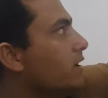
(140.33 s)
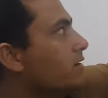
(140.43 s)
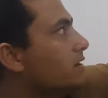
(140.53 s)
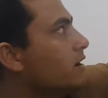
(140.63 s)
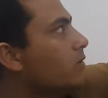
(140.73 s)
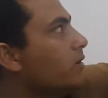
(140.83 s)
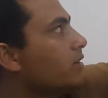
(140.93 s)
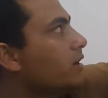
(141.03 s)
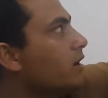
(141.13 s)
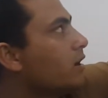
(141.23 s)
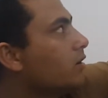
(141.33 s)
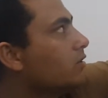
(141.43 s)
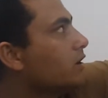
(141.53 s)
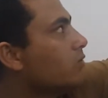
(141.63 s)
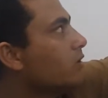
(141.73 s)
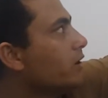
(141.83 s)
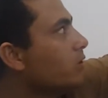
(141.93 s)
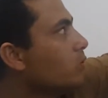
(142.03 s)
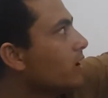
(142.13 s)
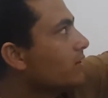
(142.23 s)
In second week there are
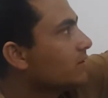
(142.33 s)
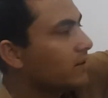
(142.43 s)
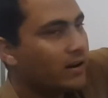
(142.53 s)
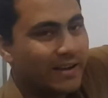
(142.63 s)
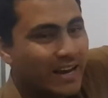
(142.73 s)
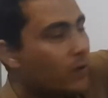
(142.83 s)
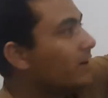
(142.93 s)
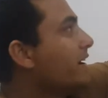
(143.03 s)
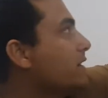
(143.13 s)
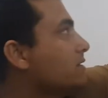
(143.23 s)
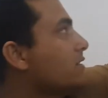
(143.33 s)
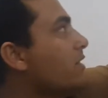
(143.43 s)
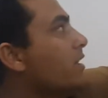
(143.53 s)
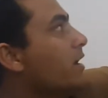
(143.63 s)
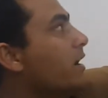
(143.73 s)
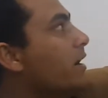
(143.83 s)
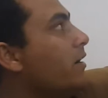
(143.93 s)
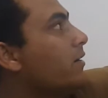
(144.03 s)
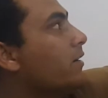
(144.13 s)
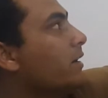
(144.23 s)
322 cases and 11 deaths,
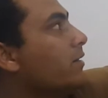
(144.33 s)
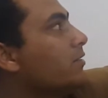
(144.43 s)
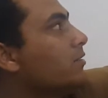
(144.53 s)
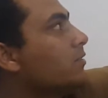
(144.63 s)
and in